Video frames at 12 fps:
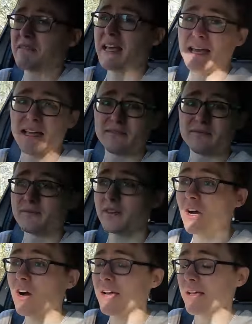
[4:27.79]
Yeah,
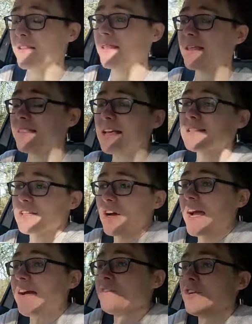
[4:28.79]

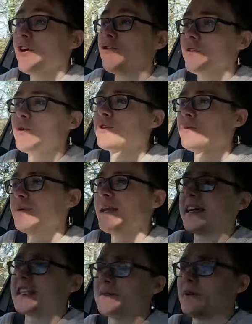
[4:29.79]
I have no real
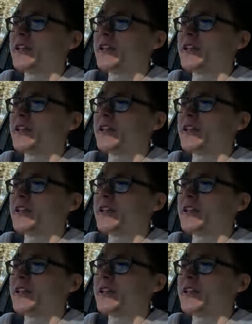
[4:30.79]
complaints,